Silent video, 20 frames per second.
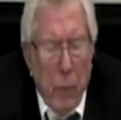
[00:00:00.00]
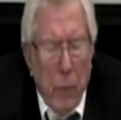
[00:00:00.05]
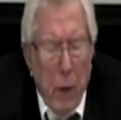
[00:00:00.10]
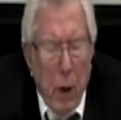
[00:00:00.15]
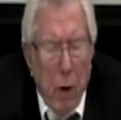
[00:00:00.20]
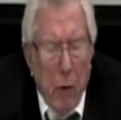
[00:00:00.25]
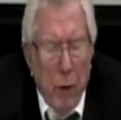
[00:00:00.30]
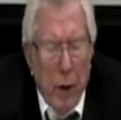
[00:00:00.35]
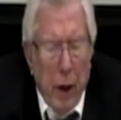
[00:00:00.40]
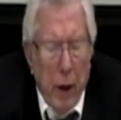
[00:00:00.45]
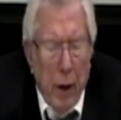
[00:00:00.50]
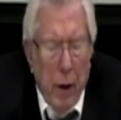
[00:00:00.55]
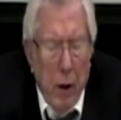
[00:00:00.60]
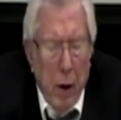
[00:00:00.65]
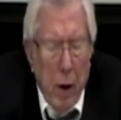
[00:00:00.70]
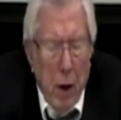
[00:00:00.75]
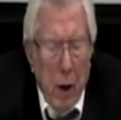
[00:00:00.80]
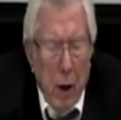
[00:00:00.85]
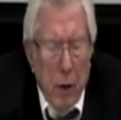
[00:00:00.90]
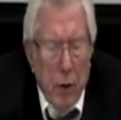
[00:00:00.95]
Okay,
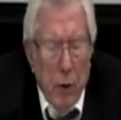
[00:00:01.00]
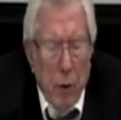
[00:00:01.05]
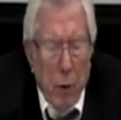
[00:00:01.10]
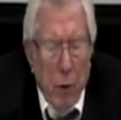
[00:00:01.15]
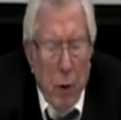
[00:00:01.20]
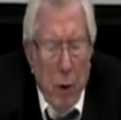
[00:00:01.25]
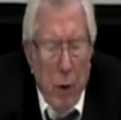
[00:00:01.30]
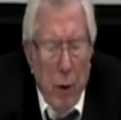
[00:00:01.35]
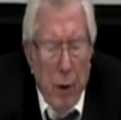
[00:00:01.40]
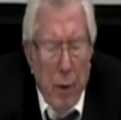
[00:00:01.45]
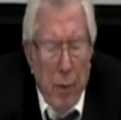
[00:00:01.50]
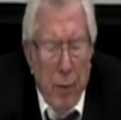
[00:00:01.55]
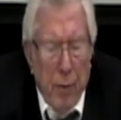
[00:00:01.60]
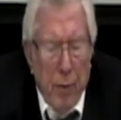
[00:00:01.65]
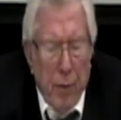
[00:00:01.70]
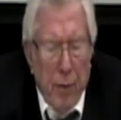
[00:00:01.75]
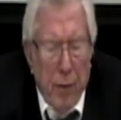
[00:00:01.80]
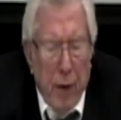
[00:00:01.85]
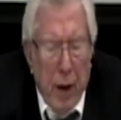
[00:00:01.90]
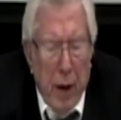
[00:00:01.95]
so um, uh,
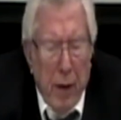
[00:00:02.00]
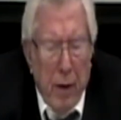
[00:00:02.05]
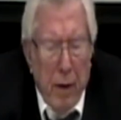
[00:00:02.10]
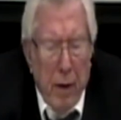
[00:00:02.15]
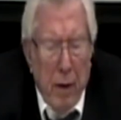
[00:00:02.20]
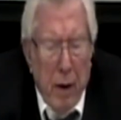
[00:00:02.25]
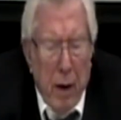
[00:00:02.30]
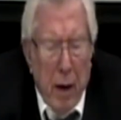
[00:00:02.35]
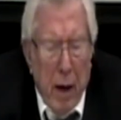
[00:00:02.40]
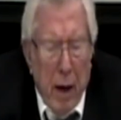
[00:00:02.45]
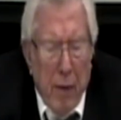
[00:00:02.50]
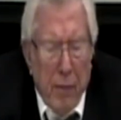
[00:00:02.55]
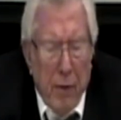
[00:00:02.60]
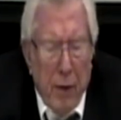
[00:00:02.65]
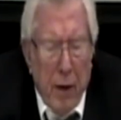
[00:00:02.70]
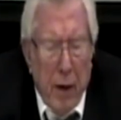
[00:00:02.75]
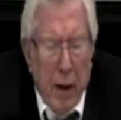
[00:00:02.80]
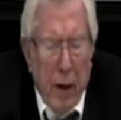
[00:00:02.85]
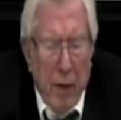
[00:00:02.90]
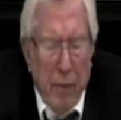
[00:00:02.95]
then
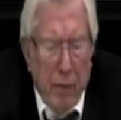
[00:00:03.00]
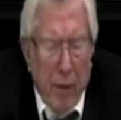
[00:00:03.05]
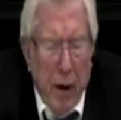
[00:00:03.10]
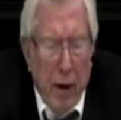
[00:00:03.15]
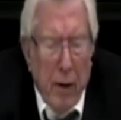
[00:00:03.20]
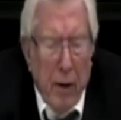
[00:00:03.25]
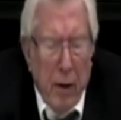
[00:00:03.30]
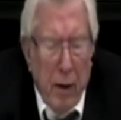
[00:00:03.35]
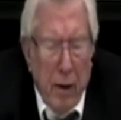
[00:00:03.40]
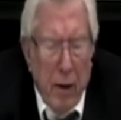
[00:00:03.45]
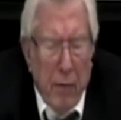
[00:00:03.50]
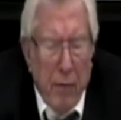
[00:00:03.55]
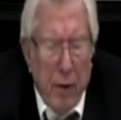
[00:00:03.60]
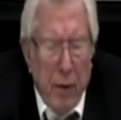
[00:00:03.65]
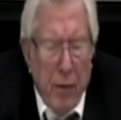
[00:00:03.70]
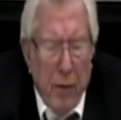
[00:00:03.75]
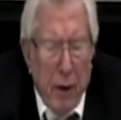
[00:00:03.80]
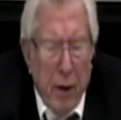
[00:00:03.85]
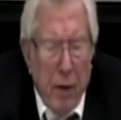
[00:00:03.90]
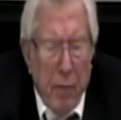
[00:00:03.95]
after I finally, after
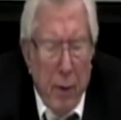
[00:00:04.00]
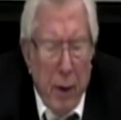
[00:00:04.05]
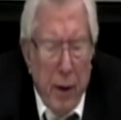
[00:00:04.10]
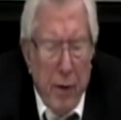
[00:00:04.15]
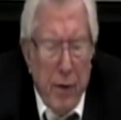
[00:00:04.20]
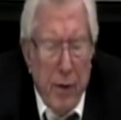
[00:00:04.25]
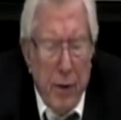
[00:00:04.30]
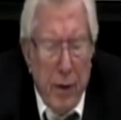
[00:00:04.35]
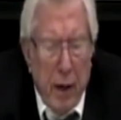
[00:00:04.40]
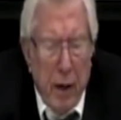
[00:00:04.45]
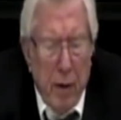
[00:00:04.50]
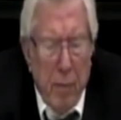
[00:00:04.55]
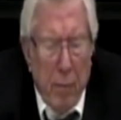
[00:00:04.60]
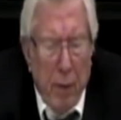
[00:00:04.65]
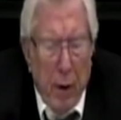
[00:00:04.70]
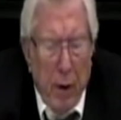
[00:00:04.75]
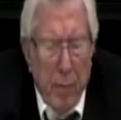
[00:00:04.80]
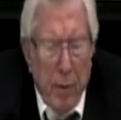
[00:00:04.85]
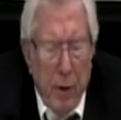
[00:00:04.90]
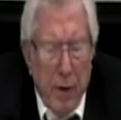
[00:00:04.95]
three weeks, the State
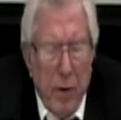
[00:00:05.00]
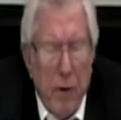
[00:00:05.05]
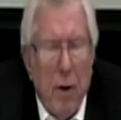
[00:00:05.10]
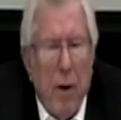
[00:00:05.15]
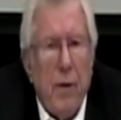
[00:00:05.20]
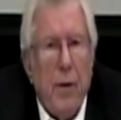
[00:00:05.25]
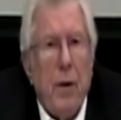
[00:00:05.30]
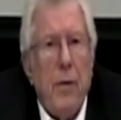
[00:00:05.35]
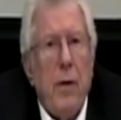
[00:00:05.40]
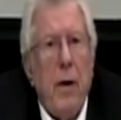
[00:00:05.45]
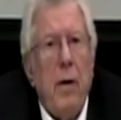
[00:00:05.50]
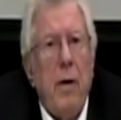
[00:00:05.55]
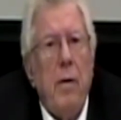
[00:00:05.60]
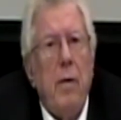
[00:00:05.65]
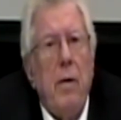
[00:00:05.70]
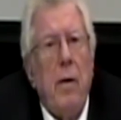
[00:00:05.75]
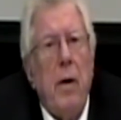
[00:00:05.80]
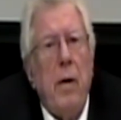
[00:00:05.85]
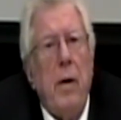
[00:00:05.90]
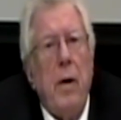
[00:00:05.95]
Department saw that they
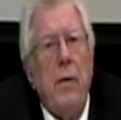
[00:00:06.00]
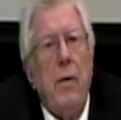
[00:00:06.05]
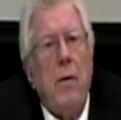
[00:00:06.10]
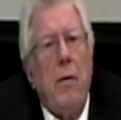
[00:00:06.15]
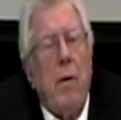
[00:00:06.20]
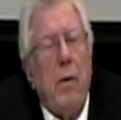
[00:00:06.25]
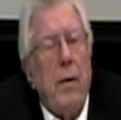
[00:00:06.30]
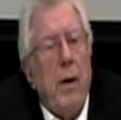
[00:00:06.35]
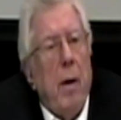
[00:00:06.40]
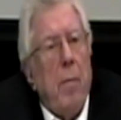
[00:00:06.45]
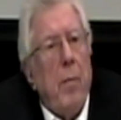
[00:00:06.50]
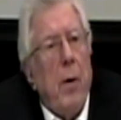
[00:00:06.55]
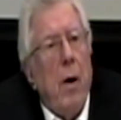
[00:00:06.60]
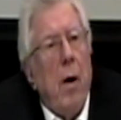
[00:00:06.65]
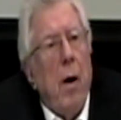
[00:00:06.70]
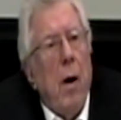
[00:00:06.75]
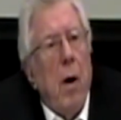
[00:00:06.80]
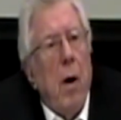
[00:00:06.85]
had the wrong number,